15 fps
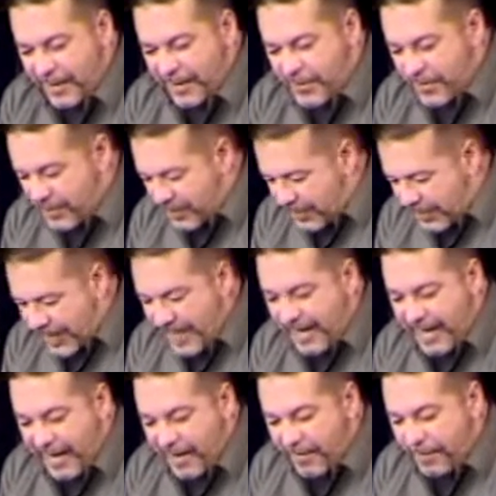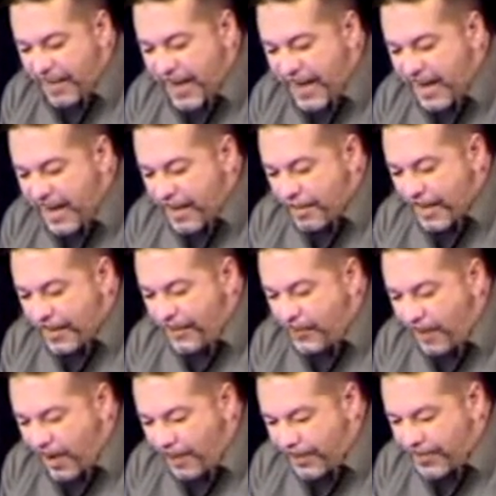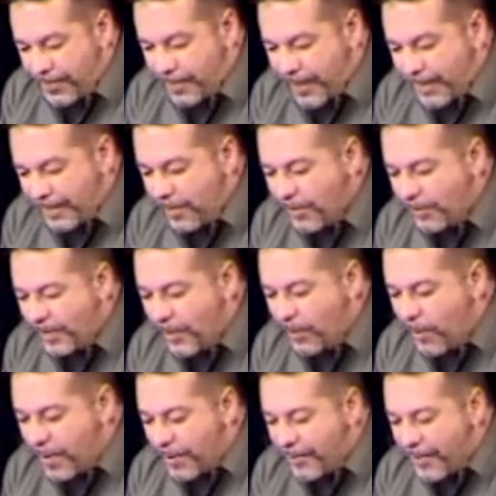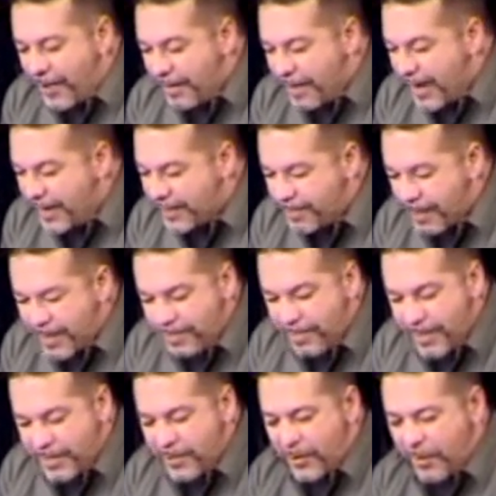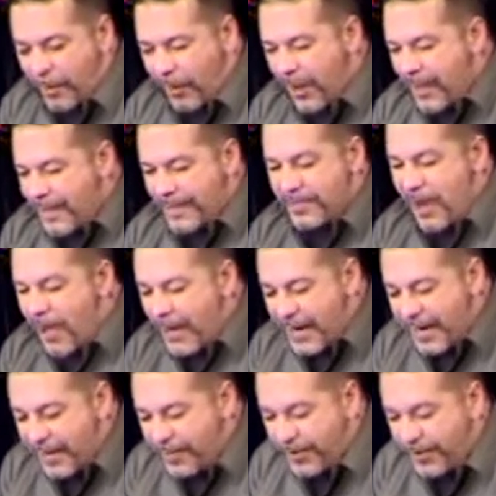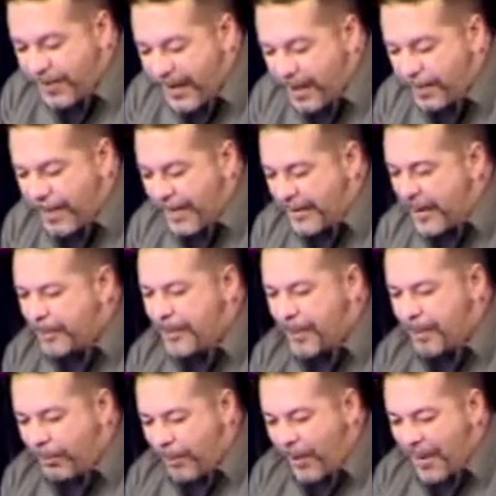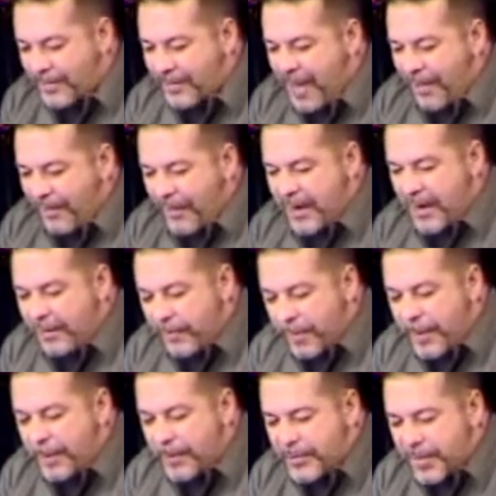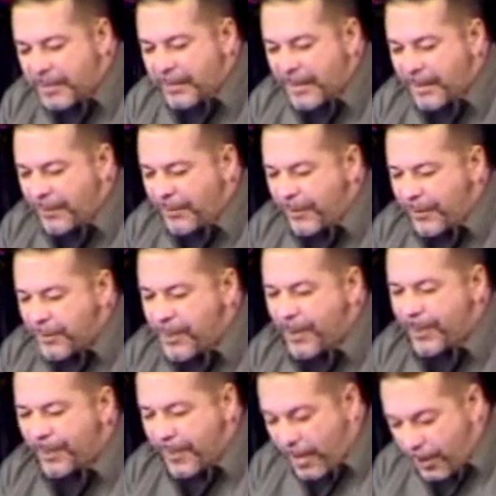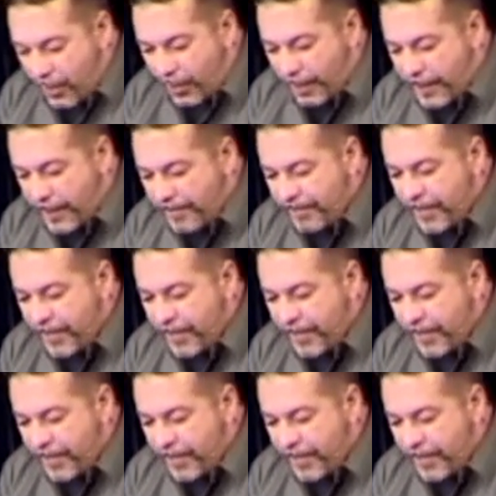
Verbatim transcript: Just thinking of my, my troubles and my lonely wandering makes me miserable. That's all I ever think about, and I'm depressed. Then I remember something that fills me with hope.